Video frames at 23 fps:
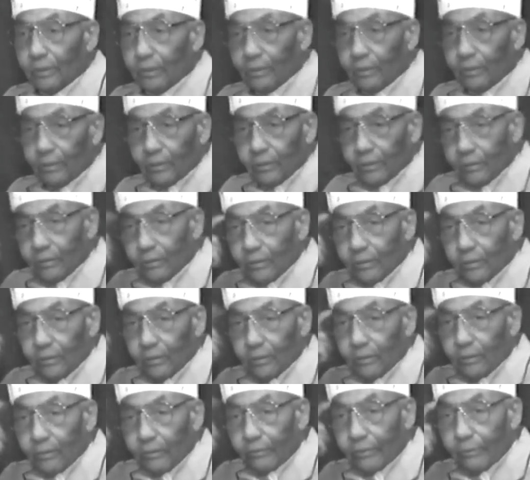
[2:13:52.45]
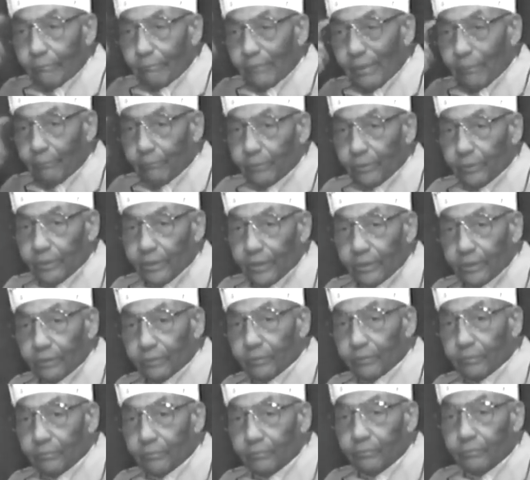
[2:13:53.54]
A lot of times tell us, don't write what I'm
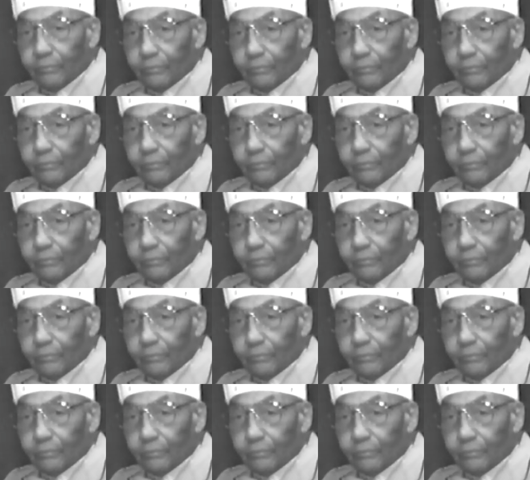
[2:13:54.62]
saying.